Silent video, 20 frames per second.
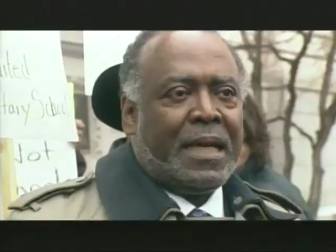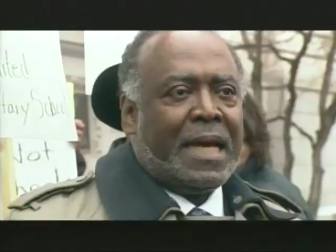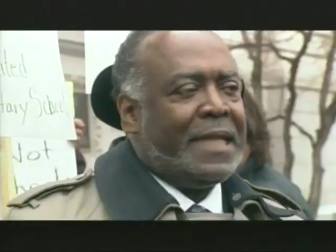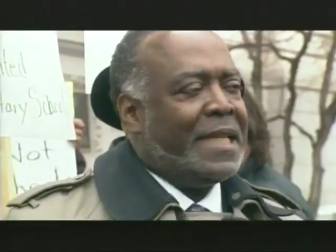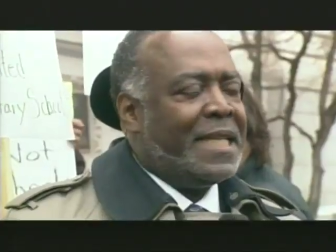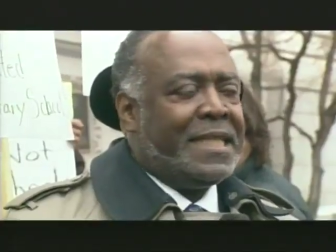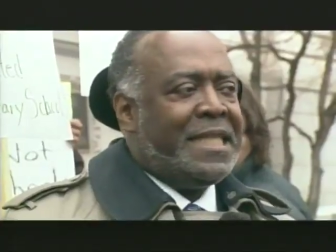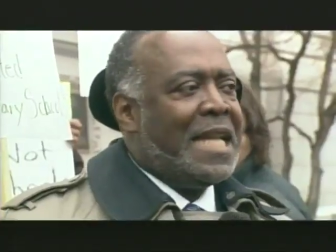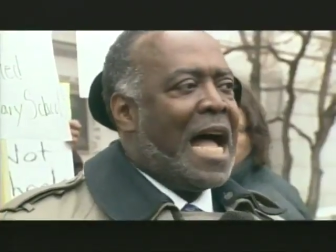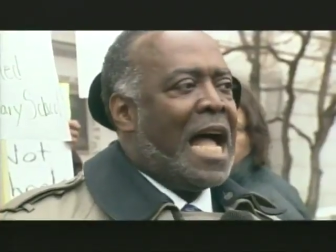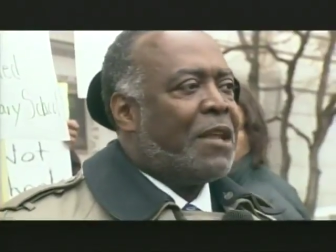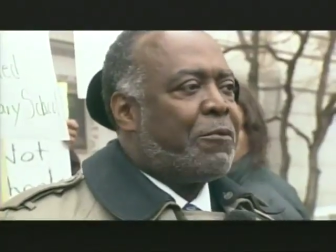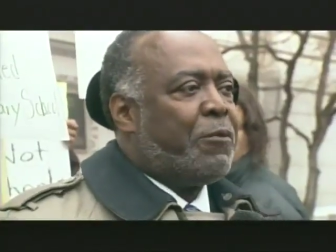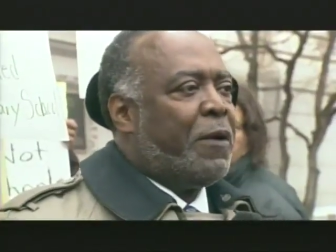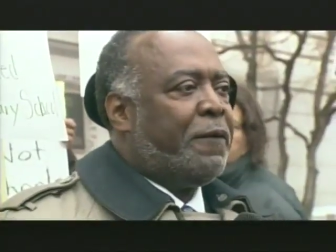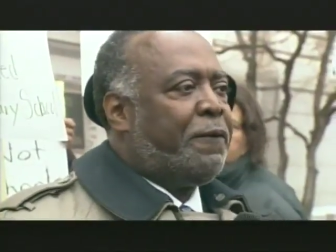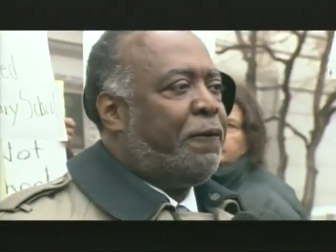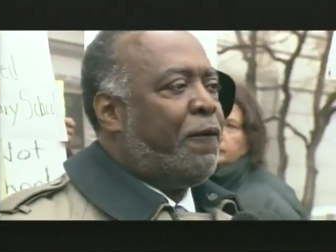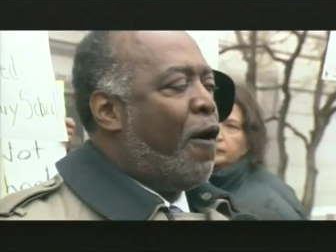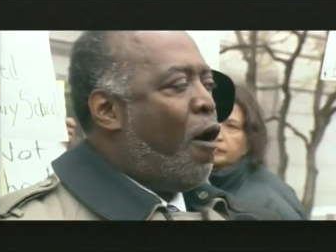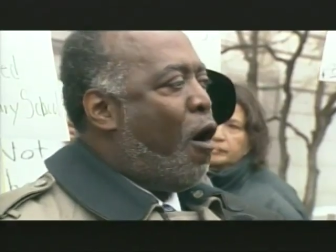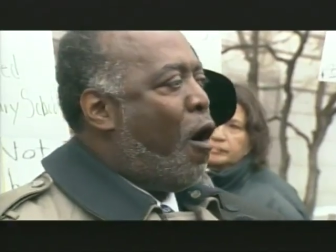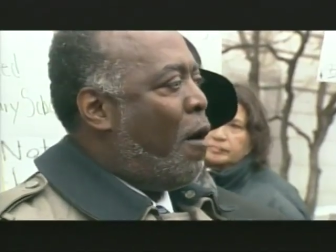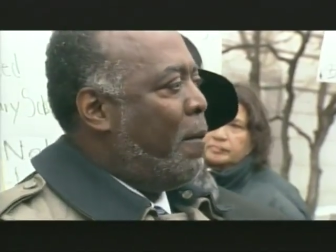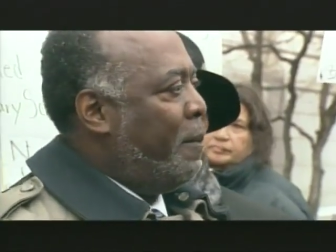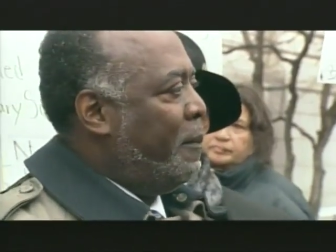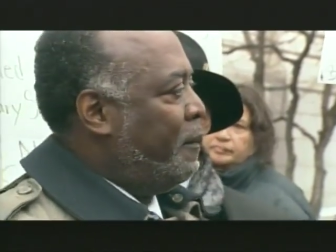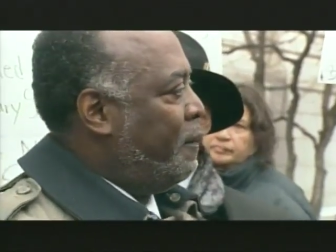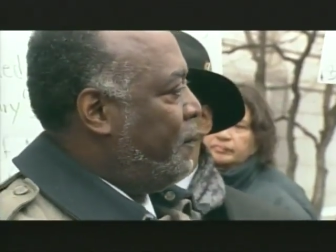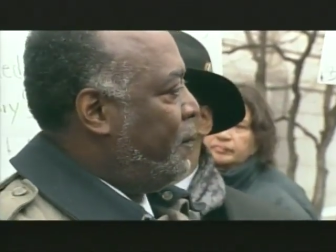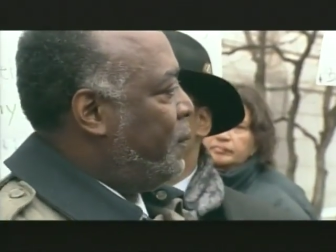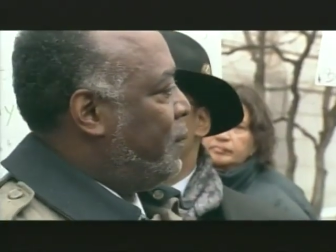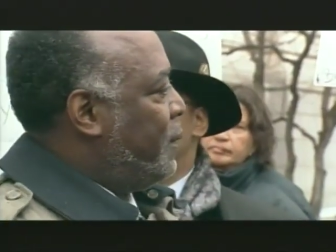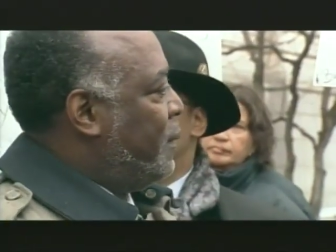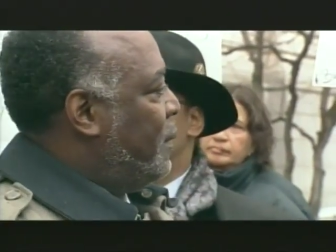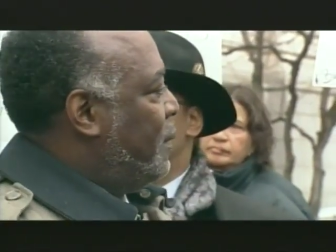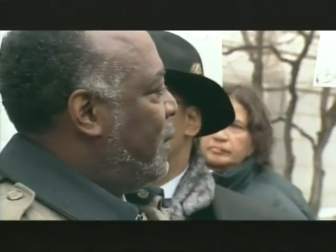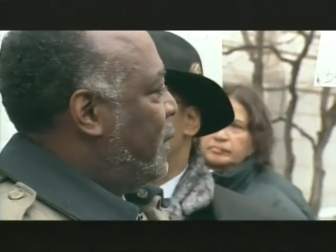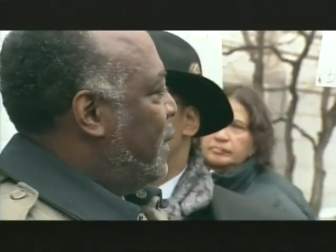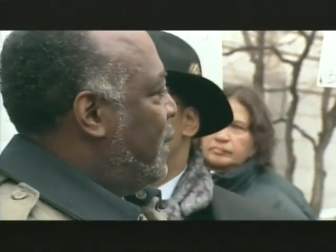It is not reform,
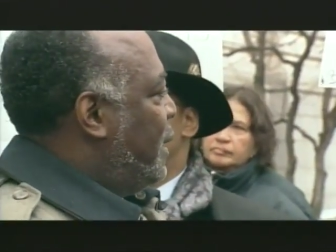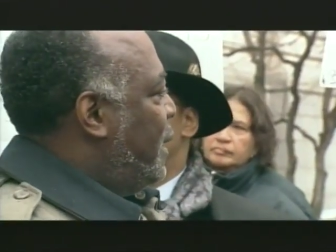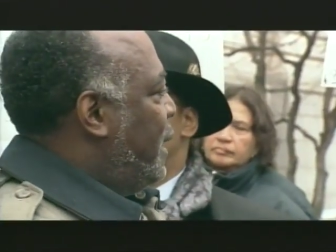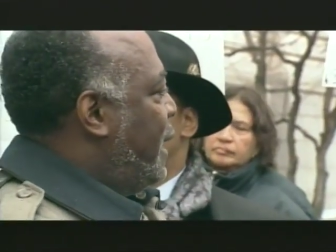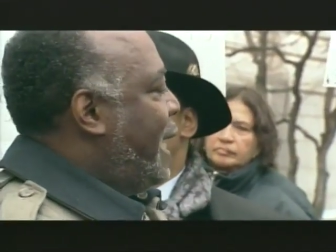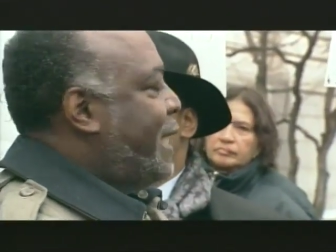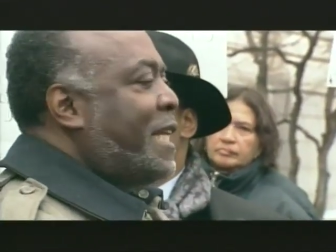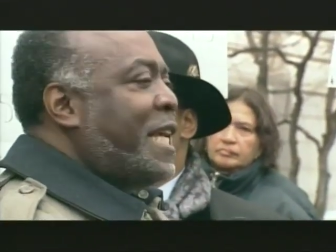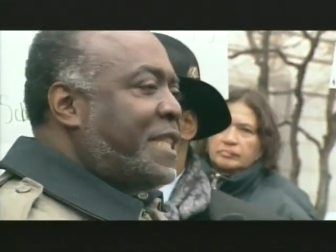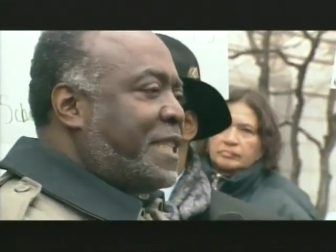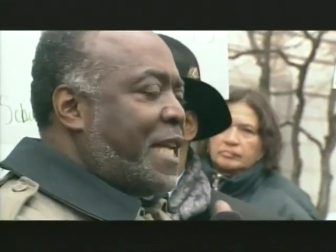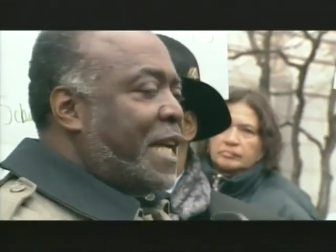it is